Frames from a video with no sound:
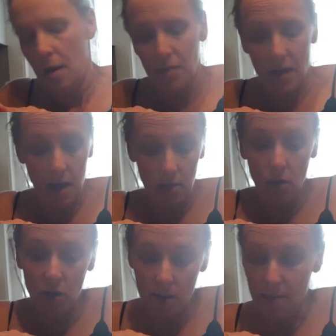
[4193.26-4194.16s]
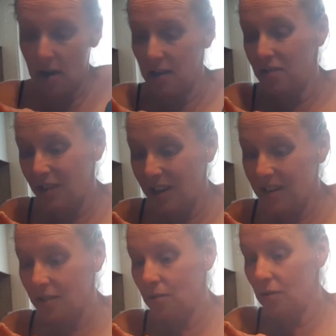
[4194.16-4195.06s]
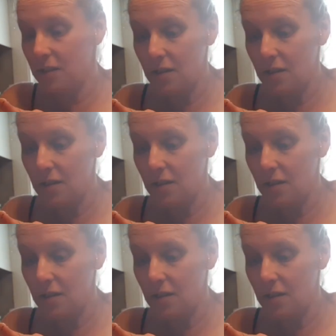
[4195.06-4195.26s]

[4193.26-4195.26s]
But I know you can buy zucchini noodles